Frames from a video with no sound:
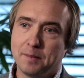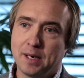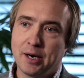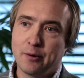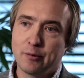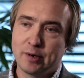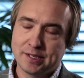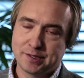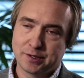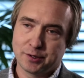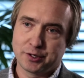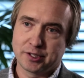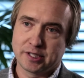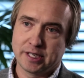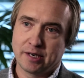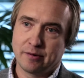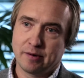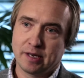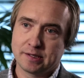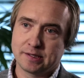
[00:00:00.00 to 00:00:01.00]
My research
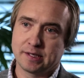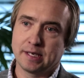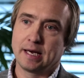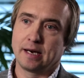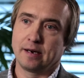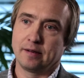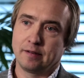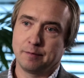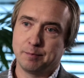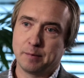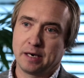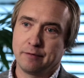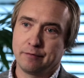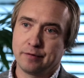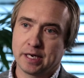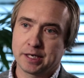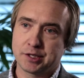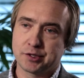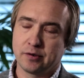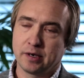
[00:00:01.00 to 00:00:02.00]
area is additive
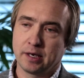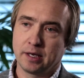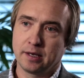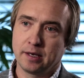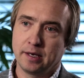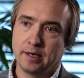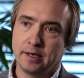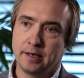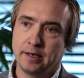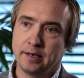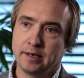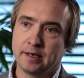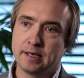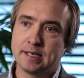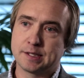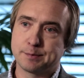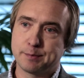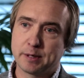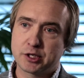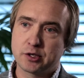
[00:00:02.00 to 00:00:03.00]
manufacturing, and
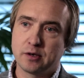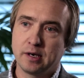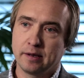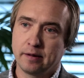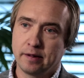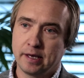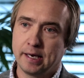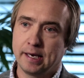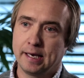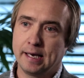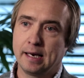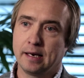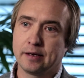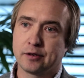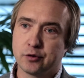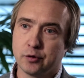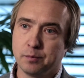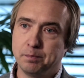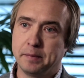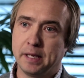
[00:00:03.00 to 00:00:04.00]
especially the
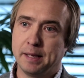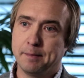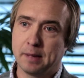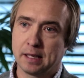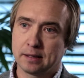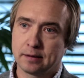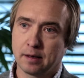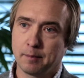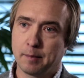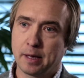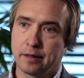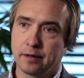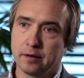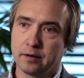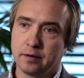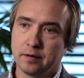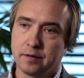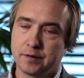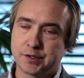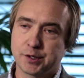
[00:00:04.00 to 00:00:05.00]
electron beam melting
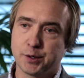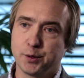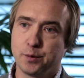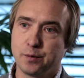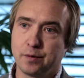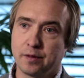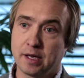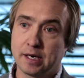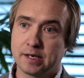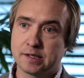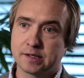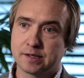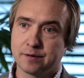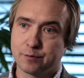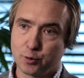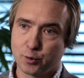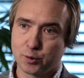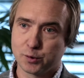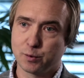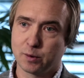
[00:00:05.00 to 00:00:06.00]
method. So that is
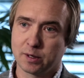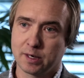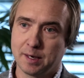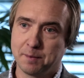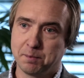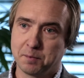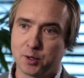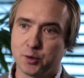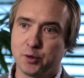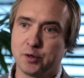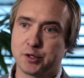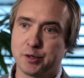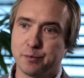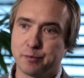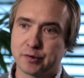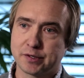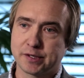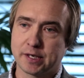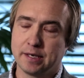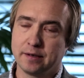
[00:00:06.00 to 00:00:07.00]
of course what I'm going to
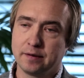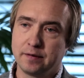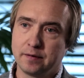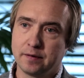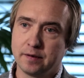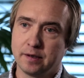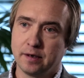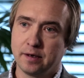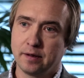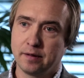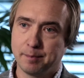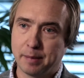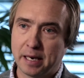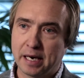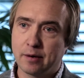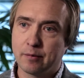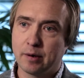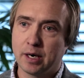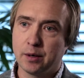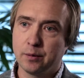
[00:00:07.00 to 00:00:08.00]
present, uh, the
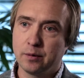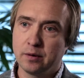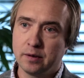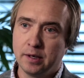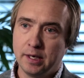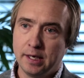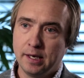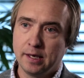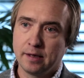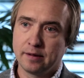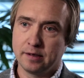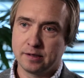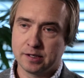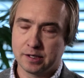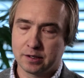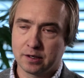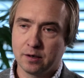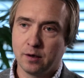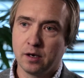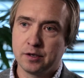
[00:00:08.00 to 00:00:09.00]
background, the
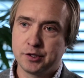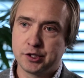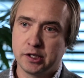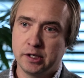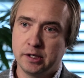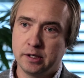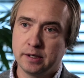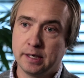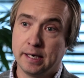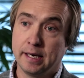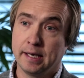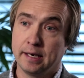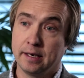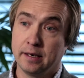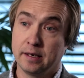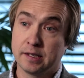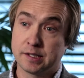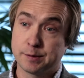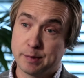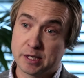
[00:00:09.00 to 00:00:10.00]
technology,
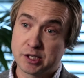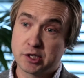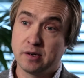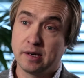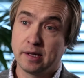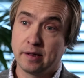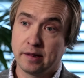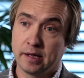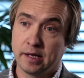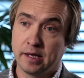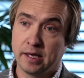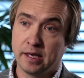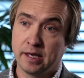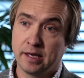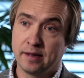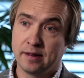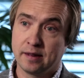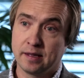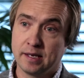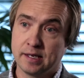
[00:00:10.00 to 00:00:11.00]
and especially
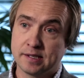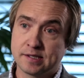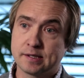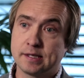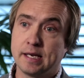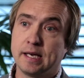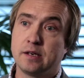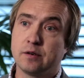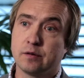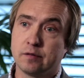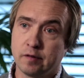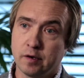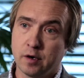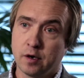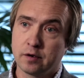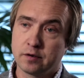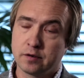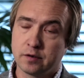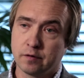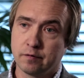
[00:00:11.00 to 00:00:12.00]
the, the state of the
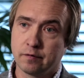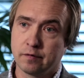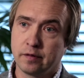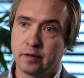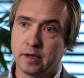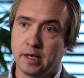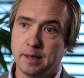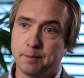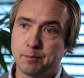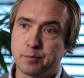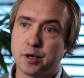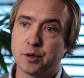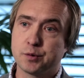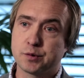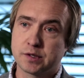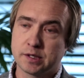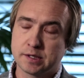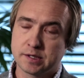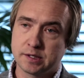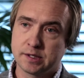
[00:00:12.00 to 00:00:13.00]
art of the
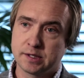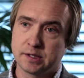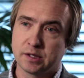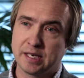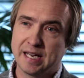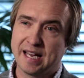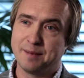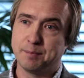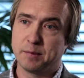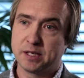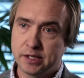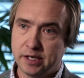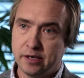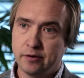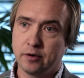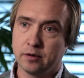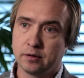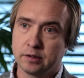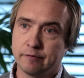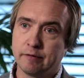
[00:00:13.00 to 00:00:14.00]
process and
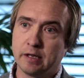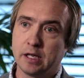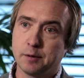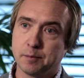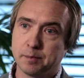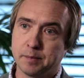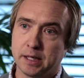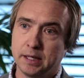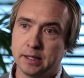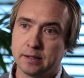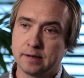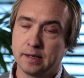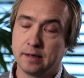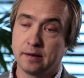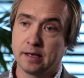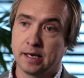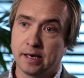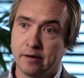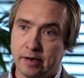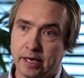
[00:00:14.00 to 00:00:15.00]
material development
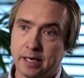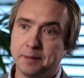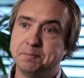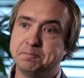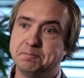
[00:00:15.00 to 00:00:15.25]
in the area.